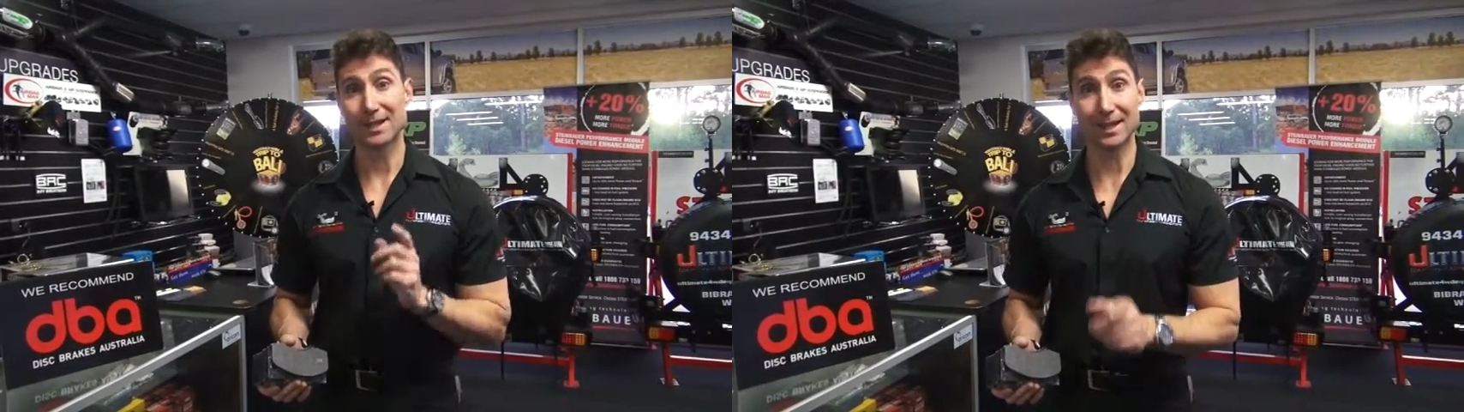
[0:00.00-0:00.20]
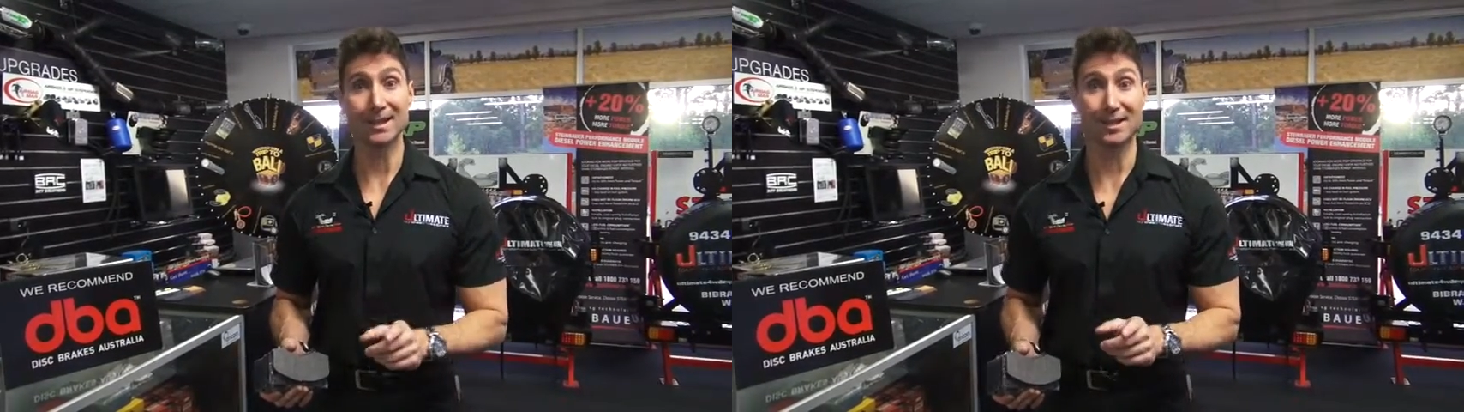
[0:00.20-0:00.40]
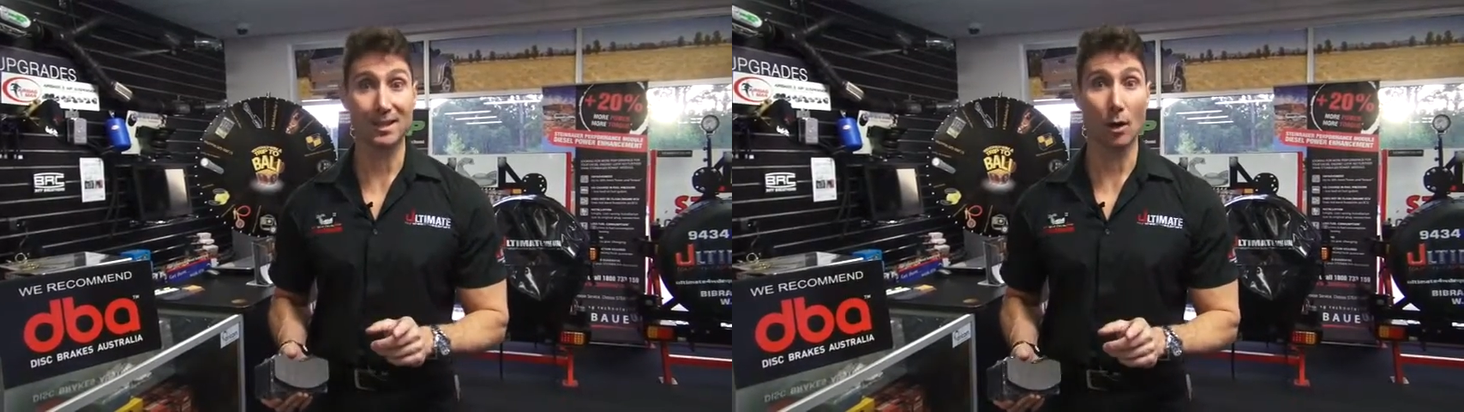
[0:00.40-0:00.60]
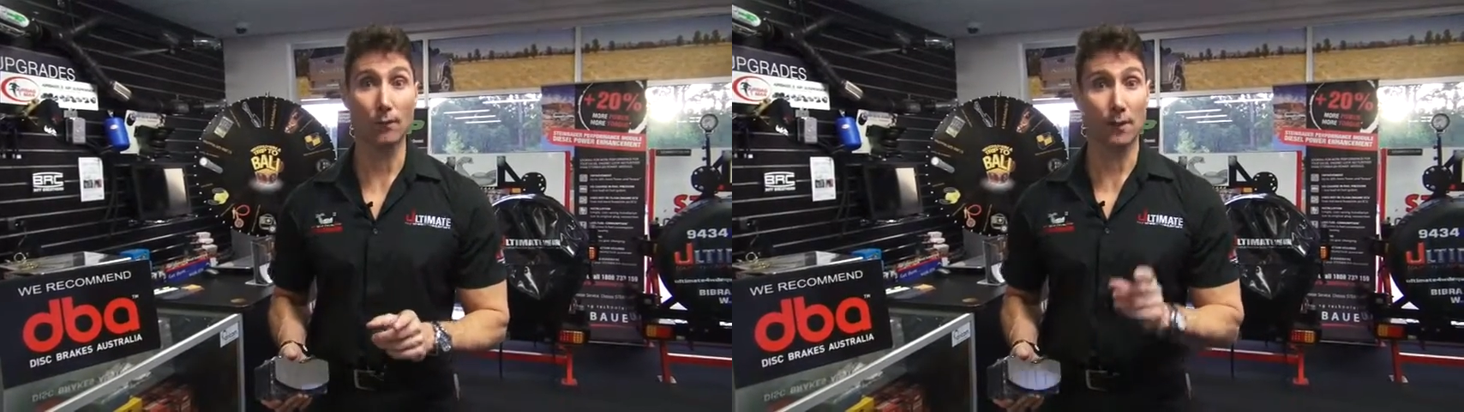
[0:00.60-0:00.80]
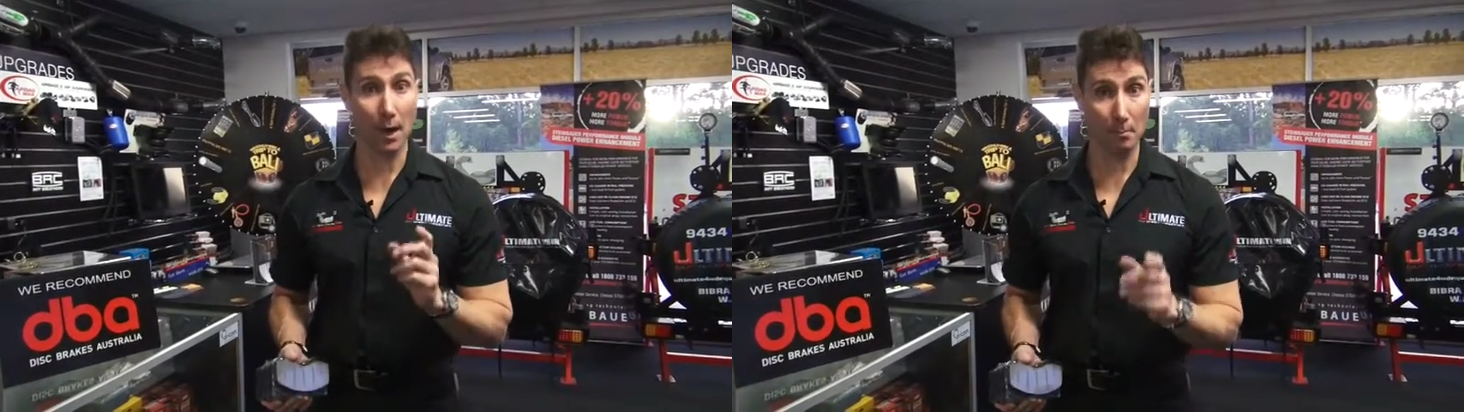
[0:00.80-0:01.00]
Get
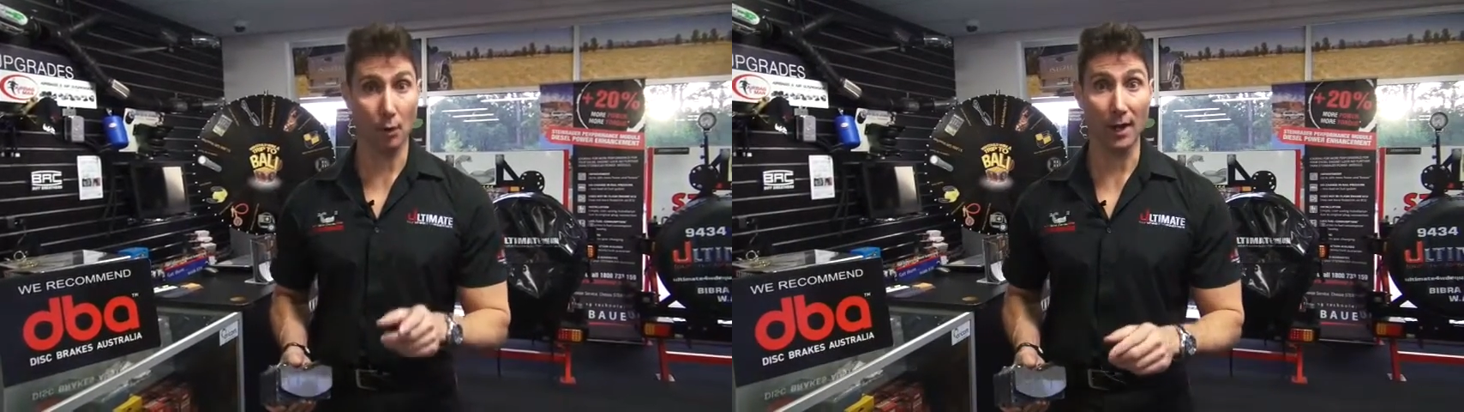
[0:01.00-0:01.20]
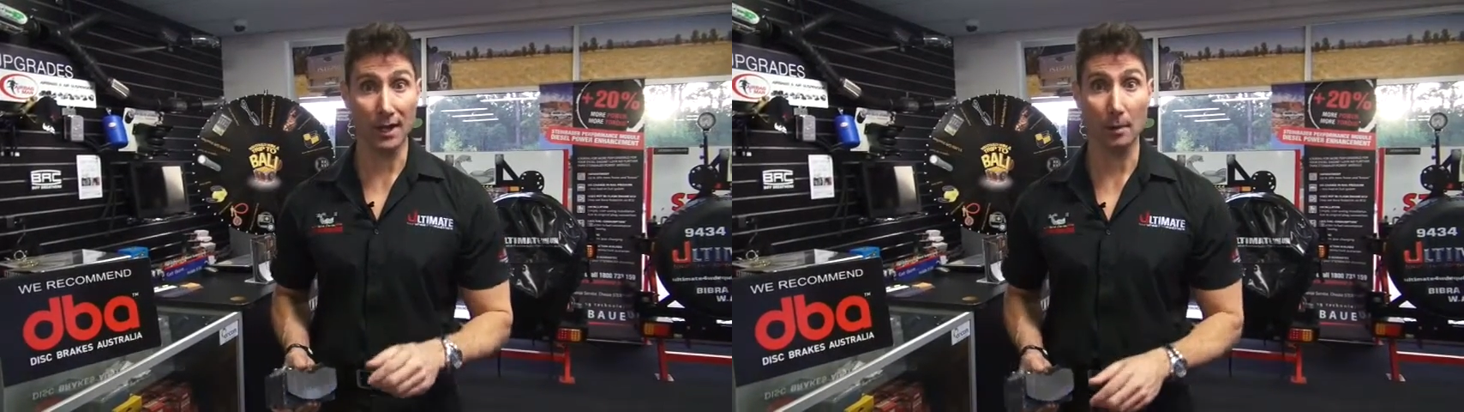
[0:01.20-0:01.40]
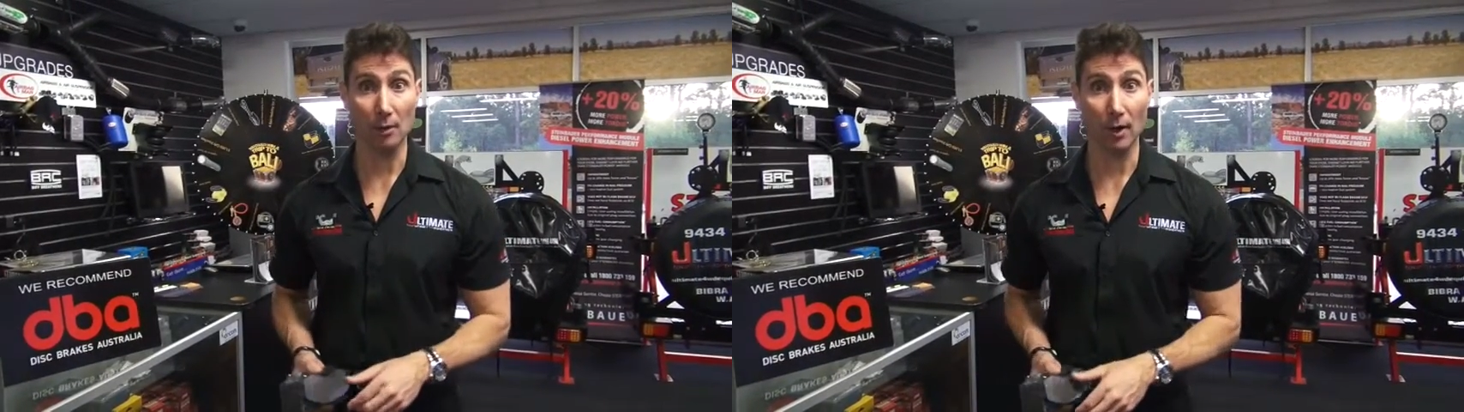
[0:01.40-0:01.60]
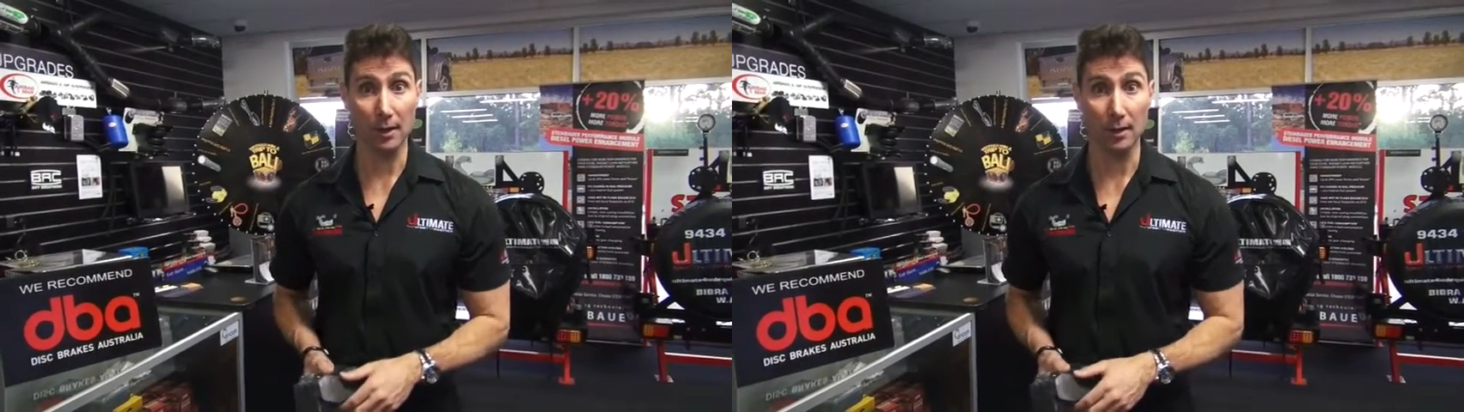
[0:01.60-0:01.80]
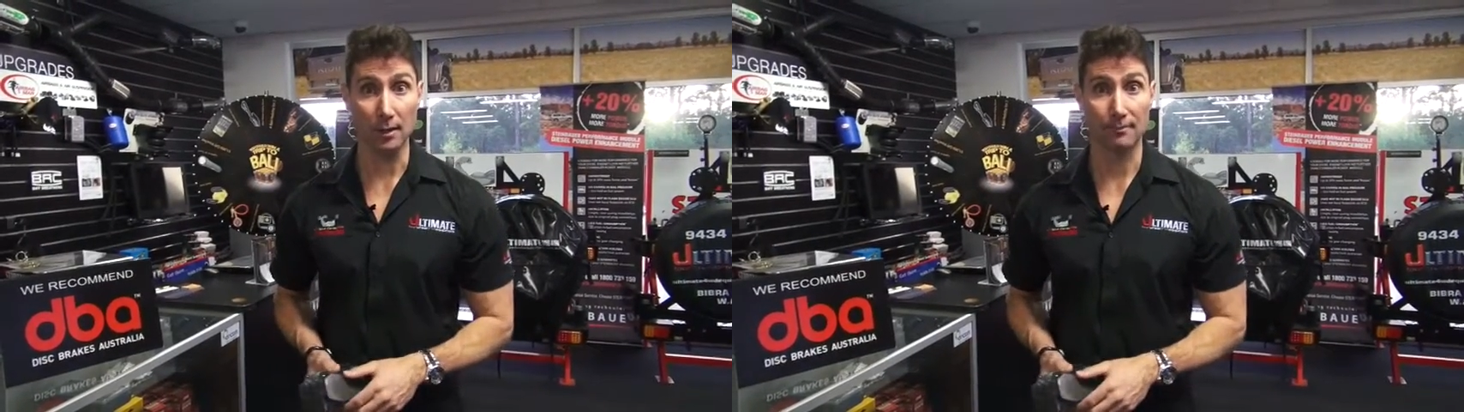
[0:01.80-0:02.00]
yourself a brake
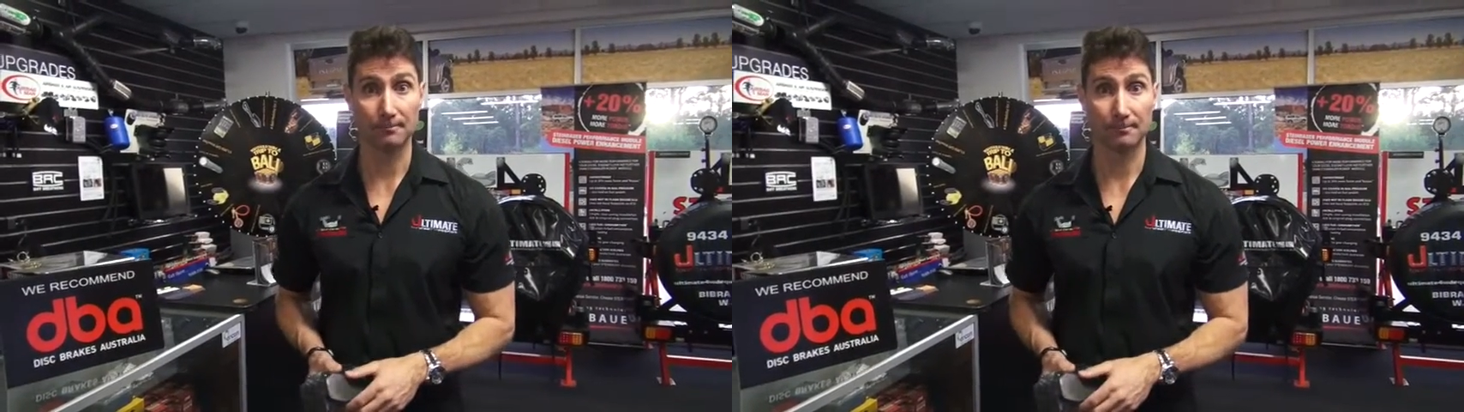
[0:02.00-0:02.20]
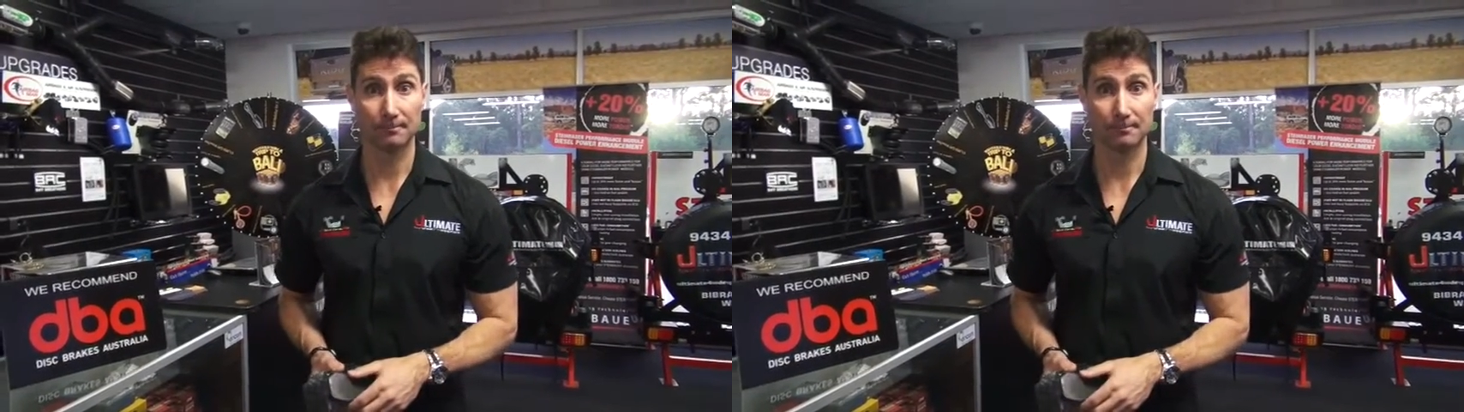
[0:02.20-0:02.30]
upgrade kit.